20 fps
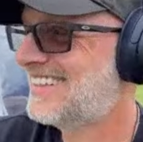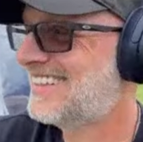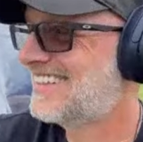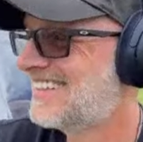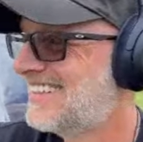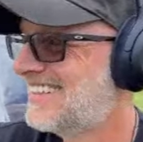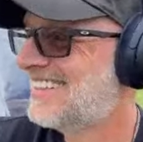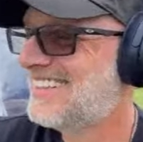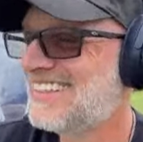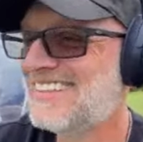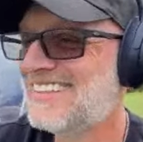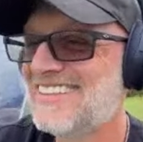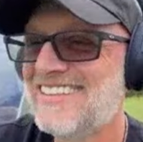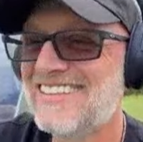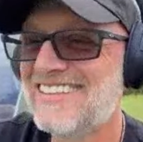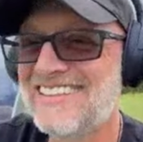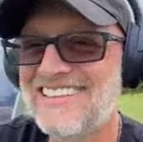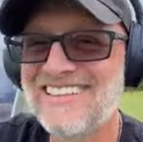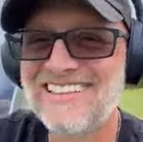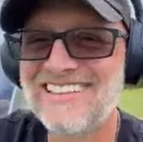
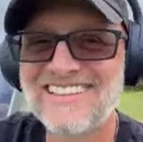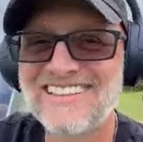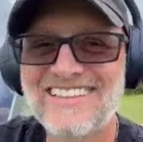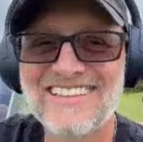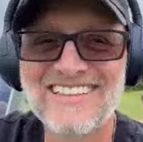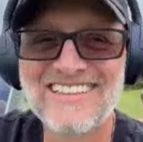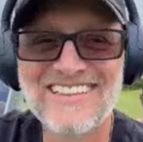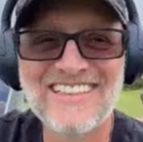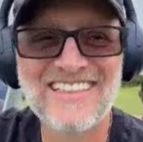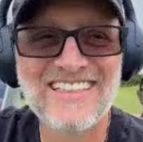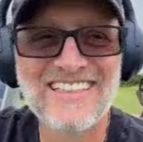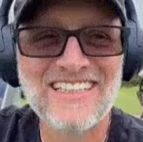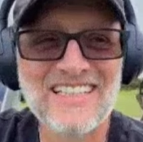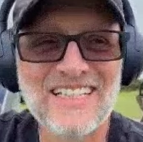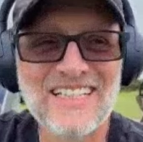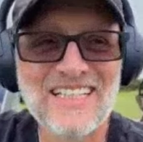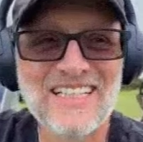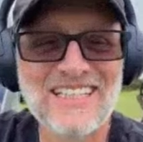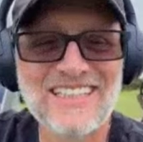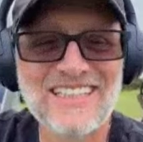
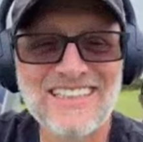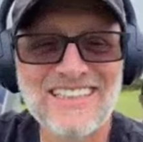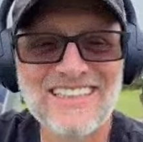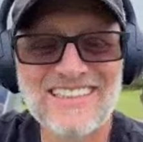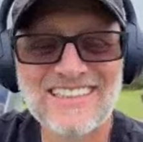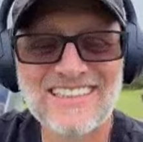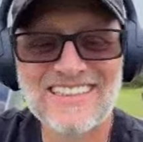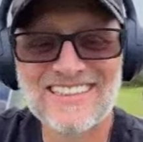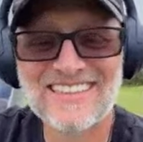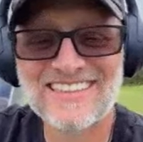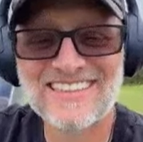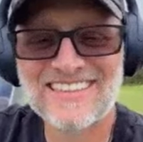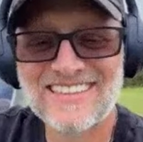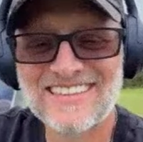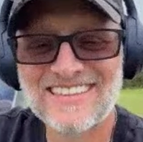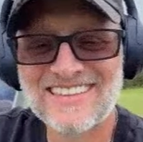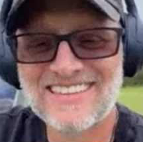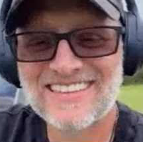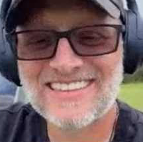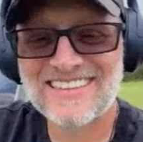
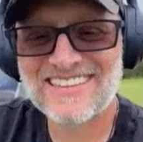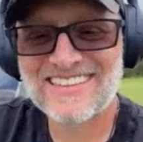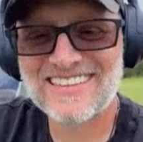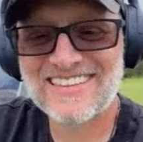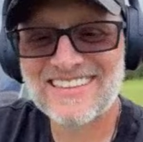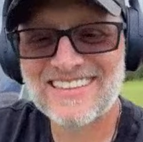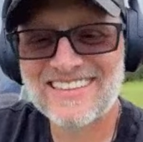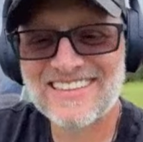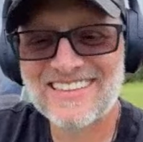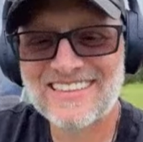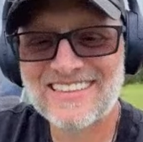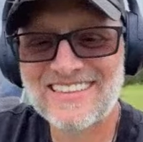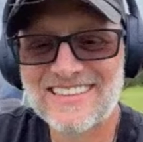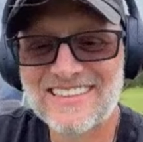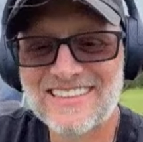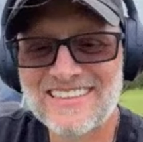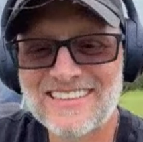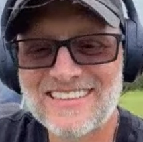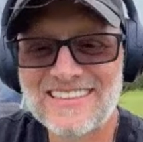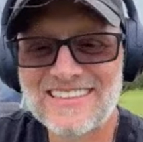
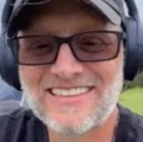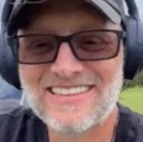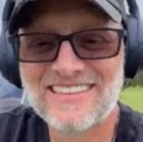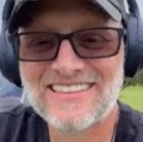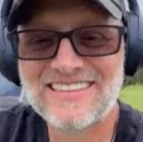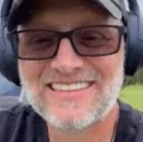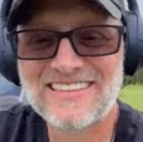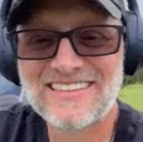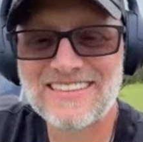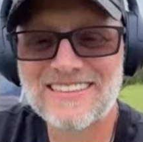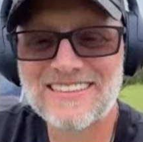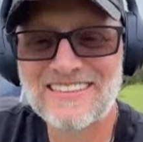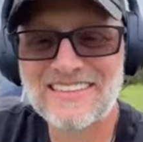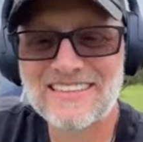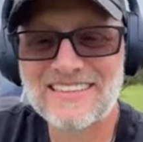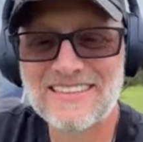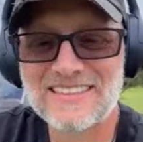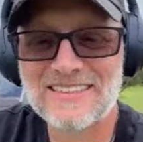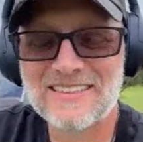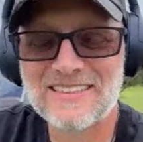
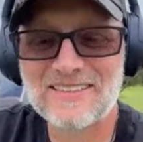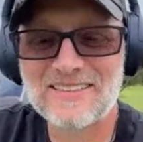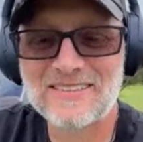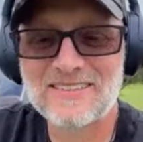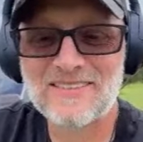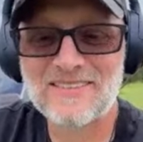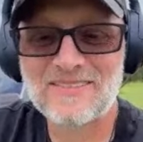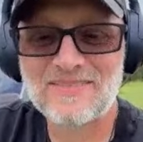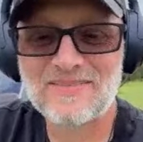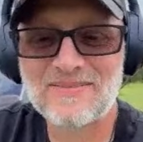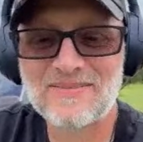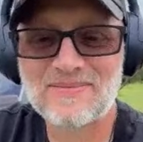(silent)